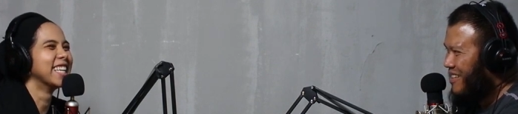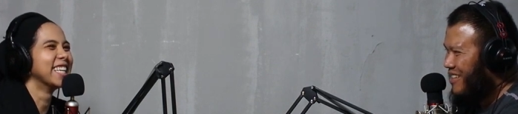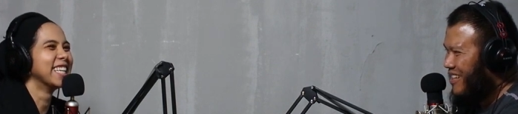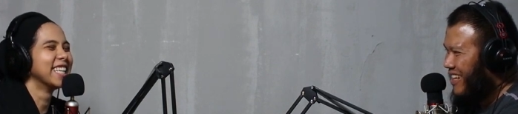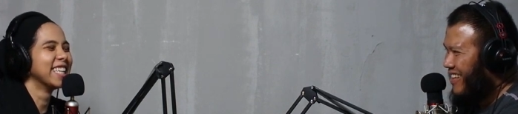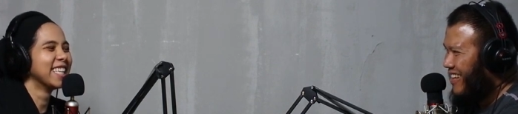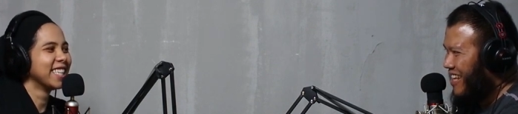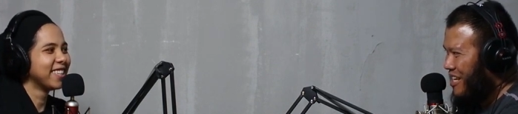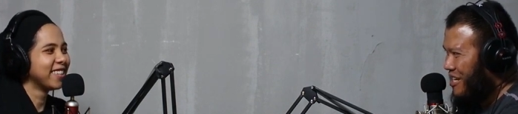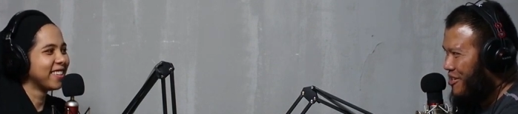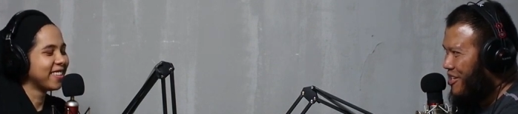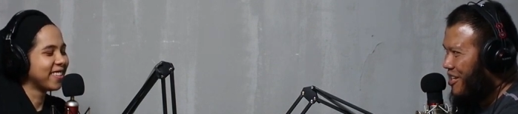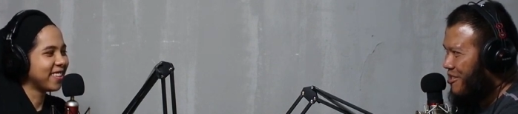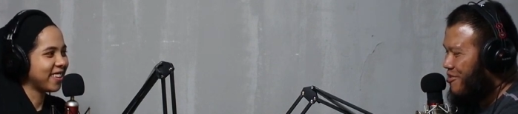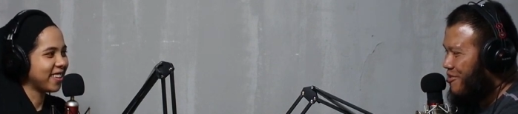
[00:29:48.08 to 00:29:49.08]
Speaker 1: yeah, like
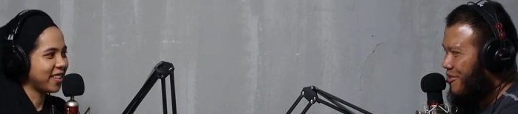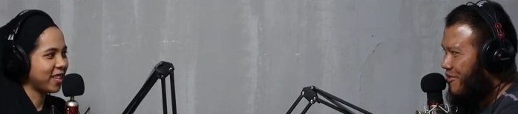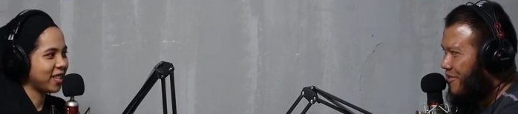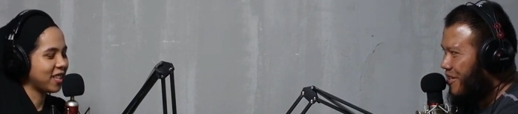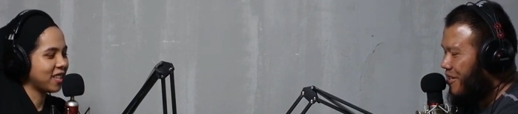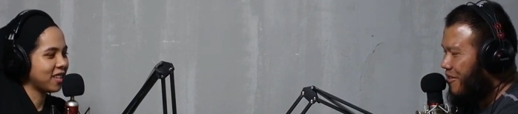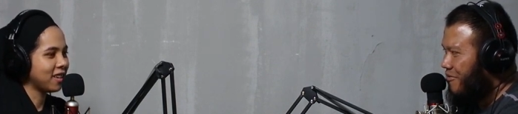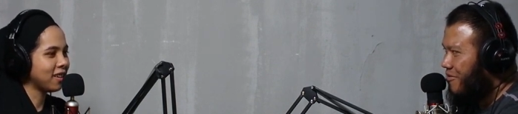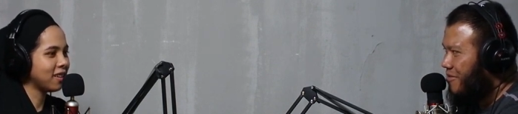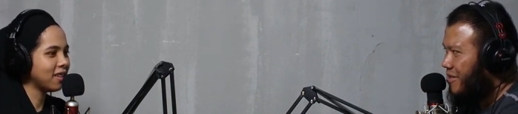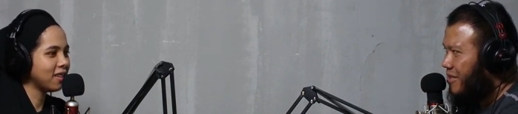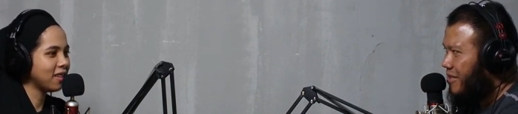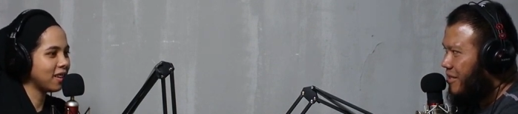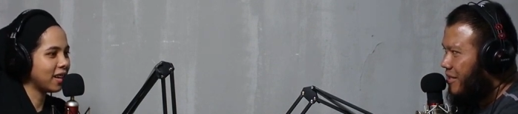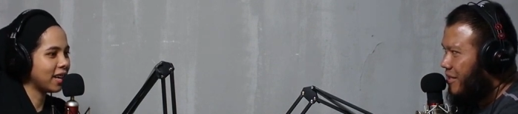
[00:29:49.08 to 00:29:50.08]
indulge in yourself.
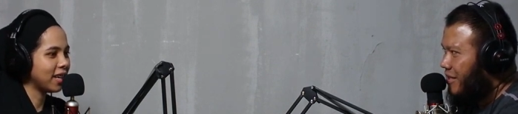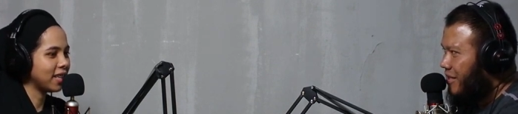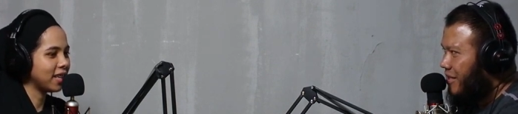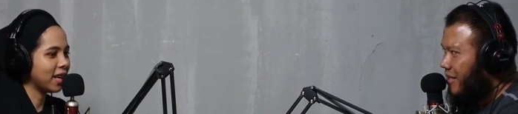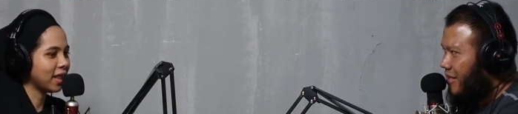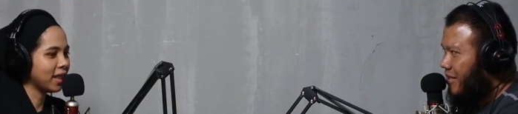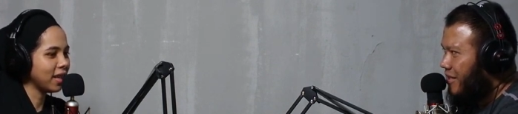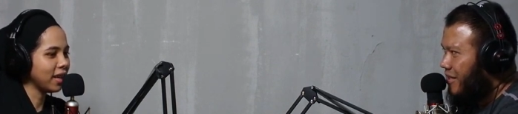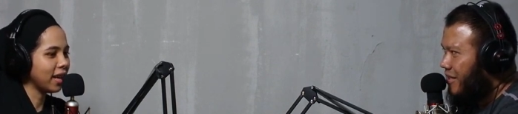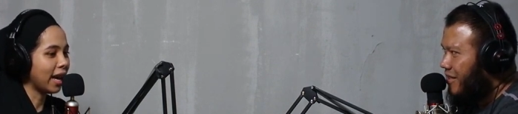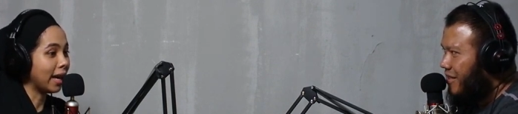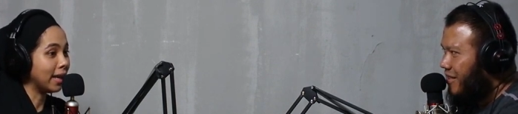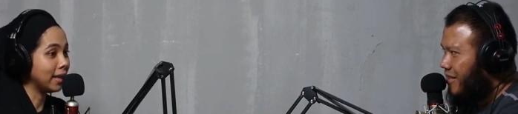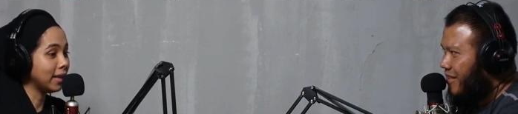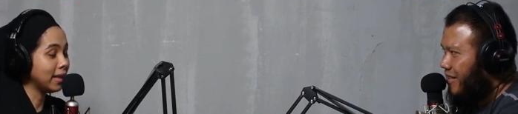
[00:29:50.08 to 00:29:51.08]
Uh,
Speaker 2: I, I think
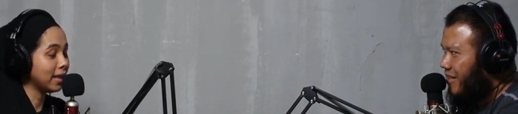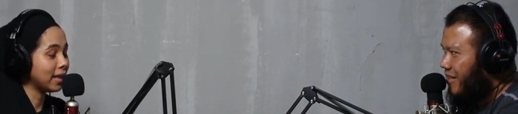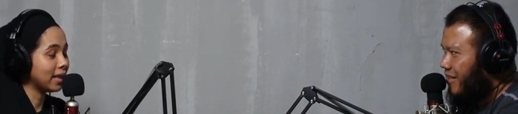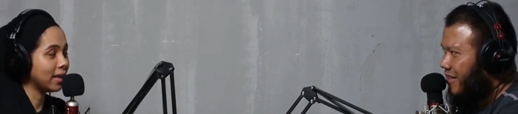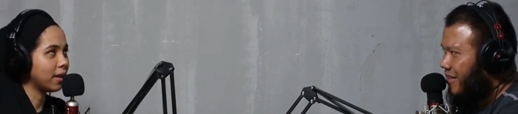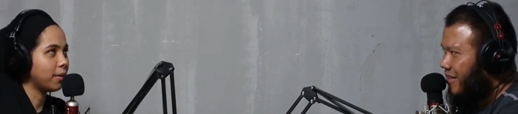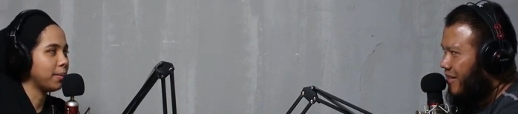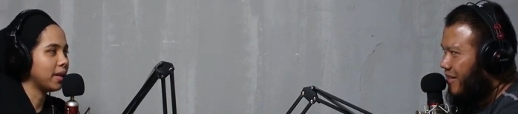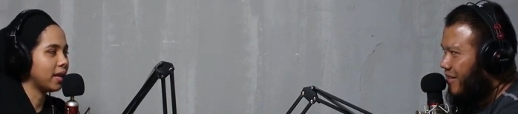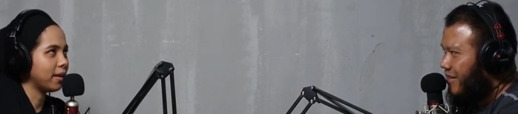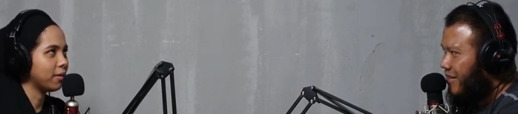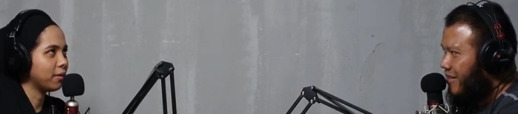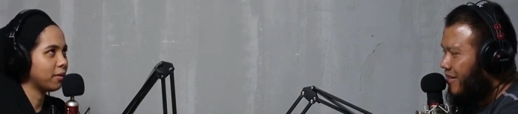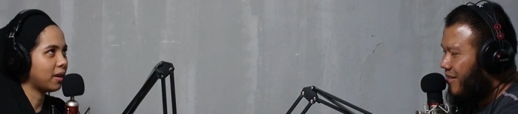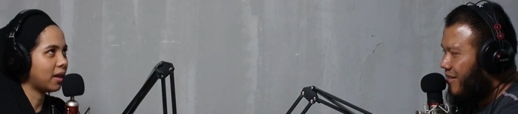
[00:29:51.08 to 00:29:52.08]
any. I mean, like
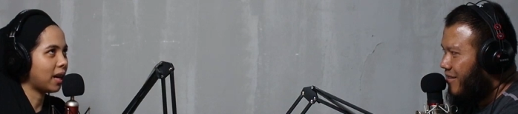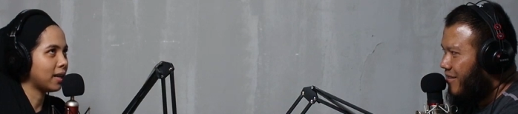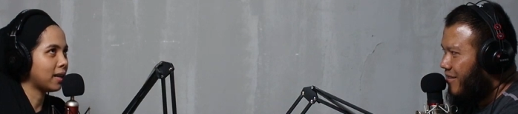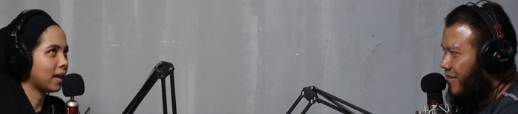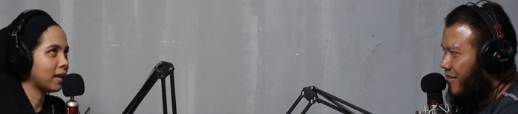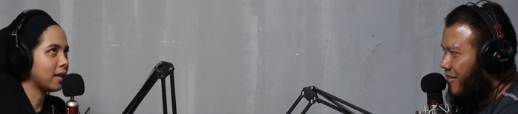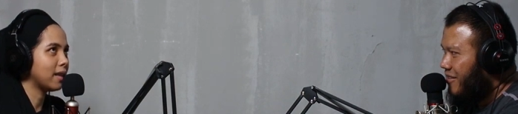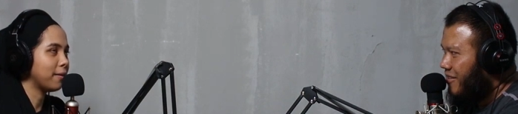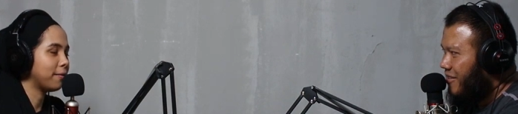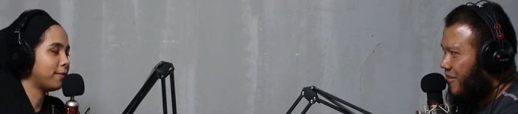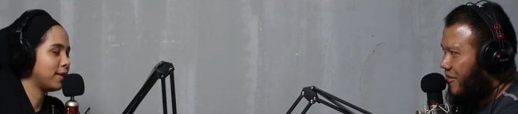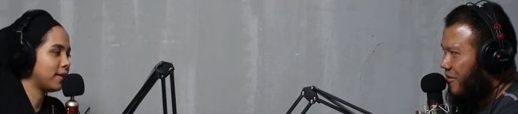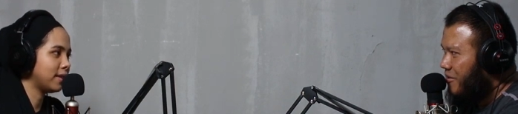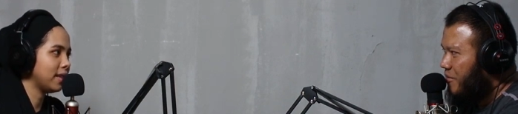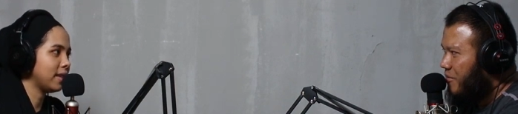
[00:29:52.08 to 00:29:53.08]
other than
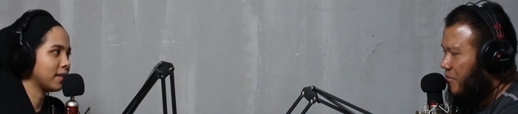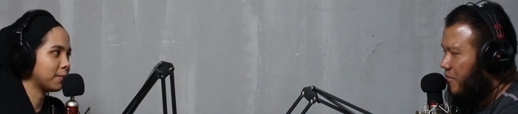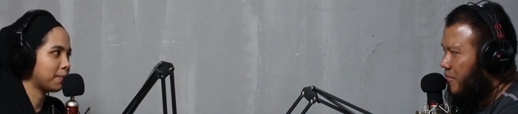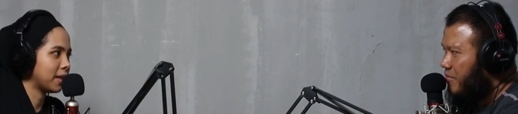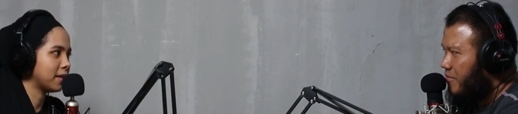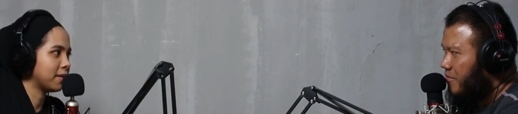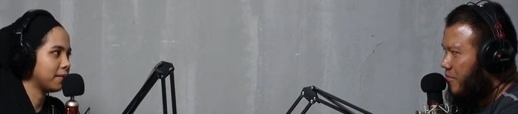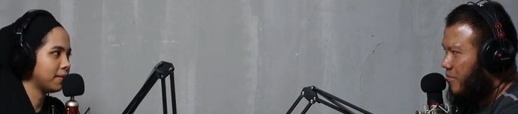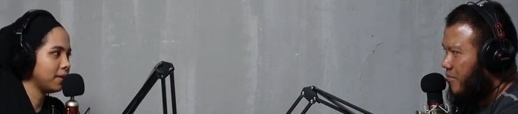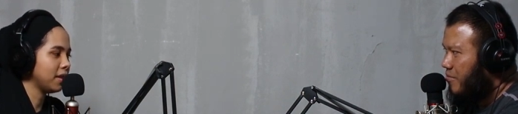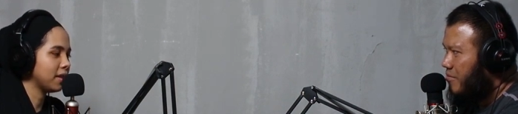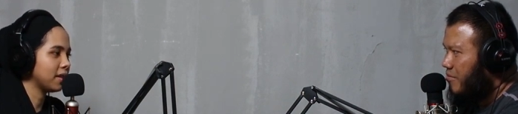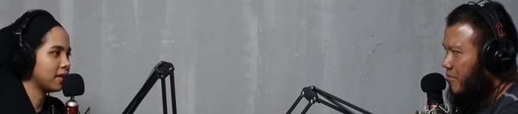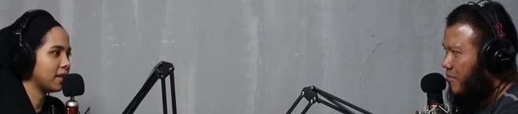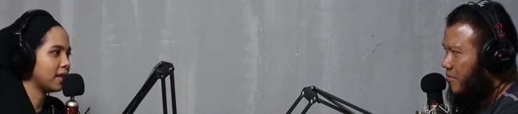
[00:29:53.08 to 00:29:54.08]
physics specific,
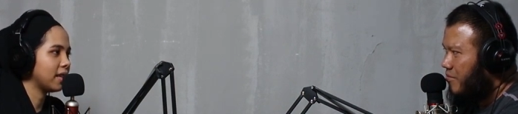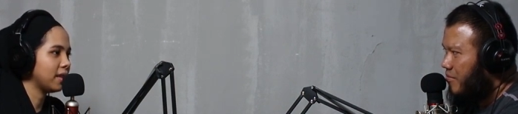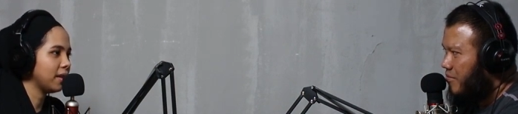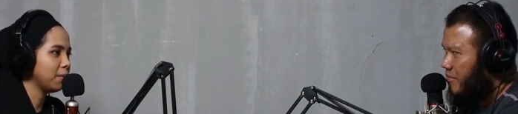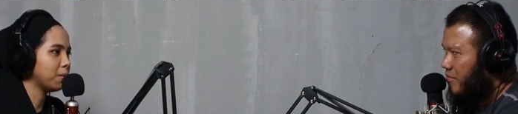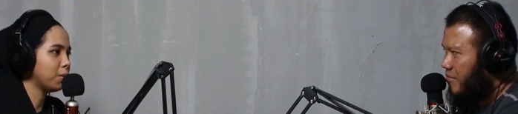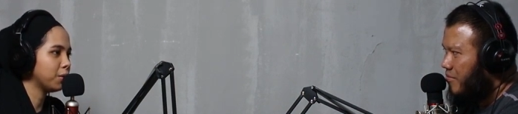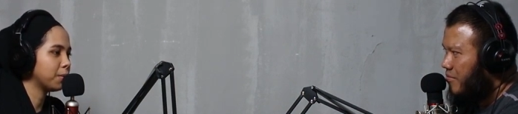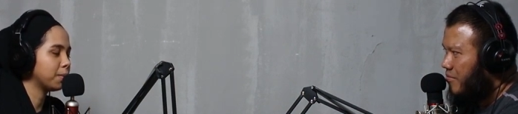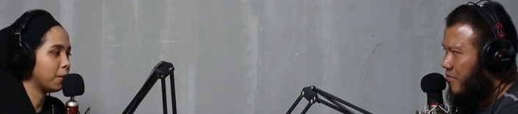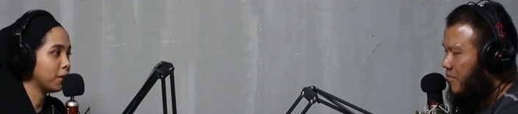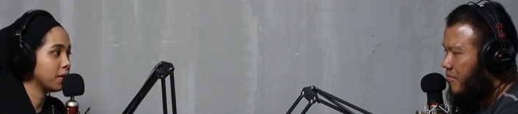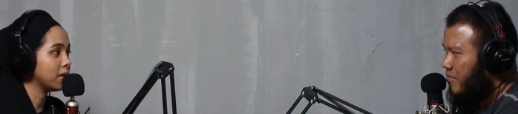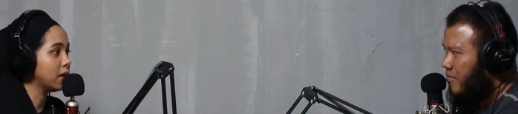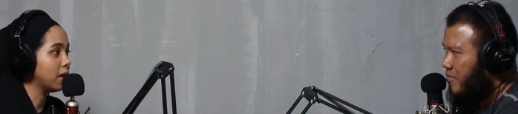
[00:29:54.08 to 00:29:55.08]
then I think most
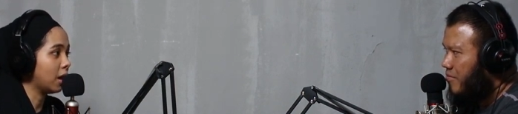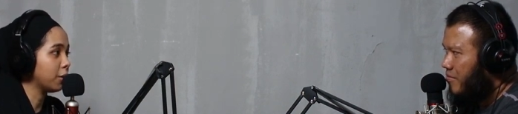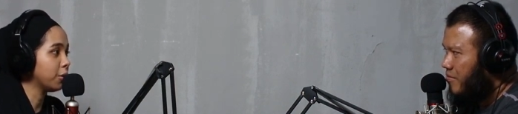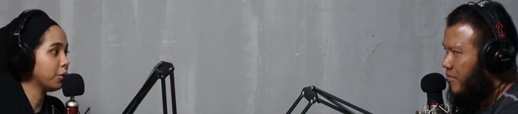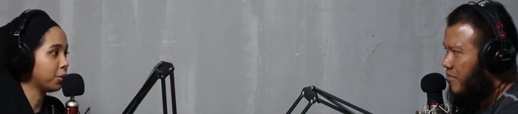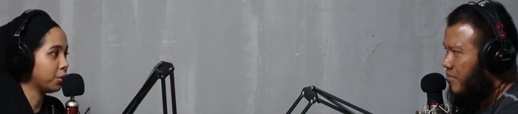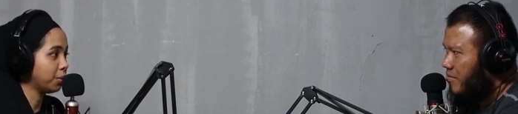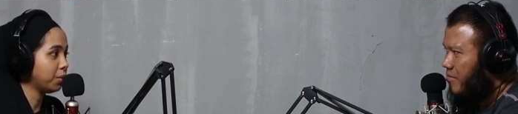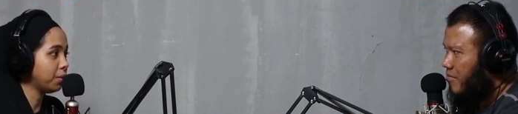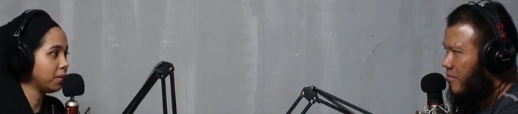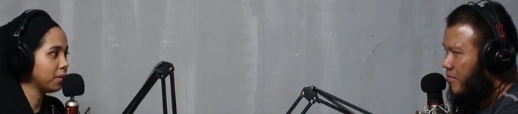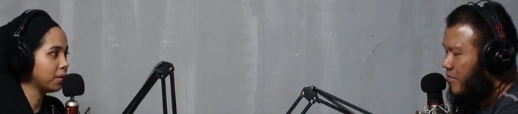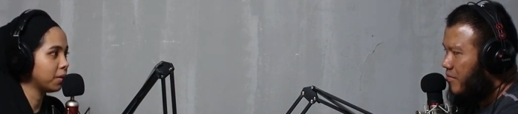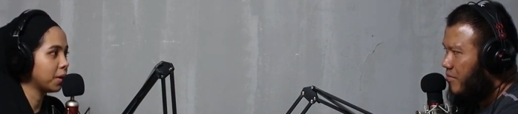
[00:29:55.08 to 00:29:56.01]
sports allow you to.